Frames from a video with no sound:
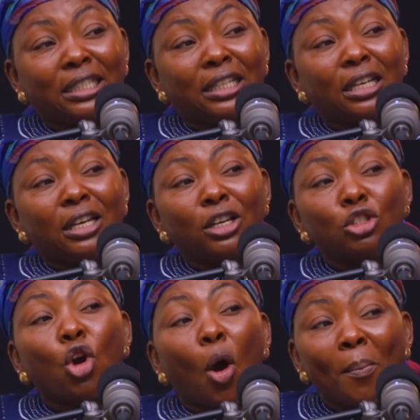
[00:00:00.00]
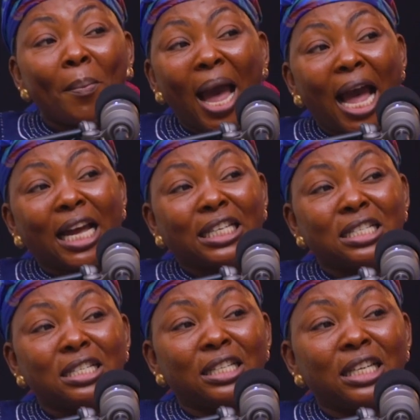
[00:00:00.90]
Okay,
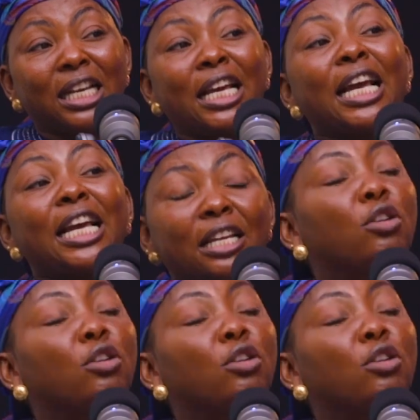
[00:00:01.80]
the point is made.